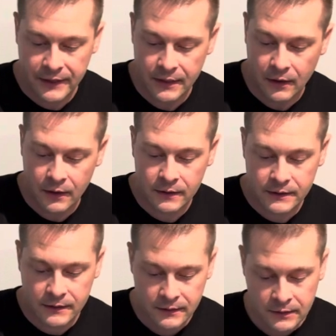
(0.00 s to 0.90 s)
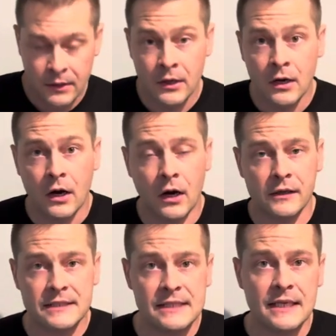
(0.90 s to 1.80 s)
the
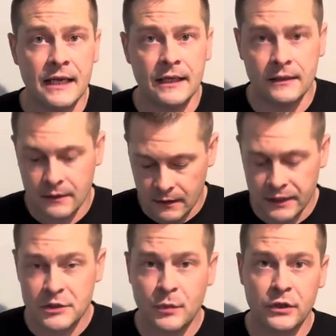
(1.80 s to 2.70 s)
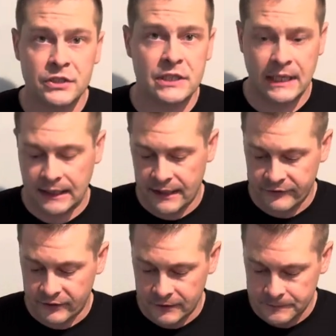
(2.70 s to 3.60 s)
RC-8 clutch, perch, and
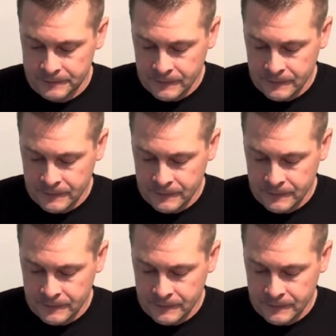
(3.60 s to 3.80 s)
lever.